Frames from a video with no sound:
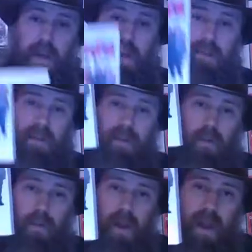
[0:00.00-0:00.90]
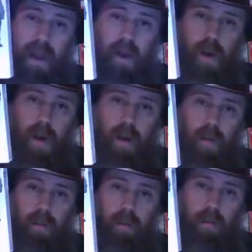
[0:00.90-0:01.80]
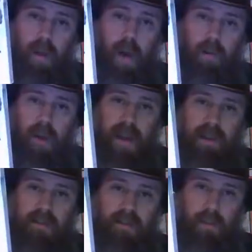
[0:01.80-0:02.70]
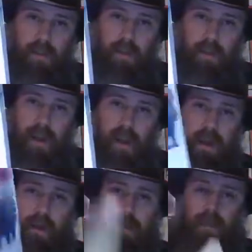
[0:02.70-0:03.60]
got the new Arrow Mallrats Blu-ray,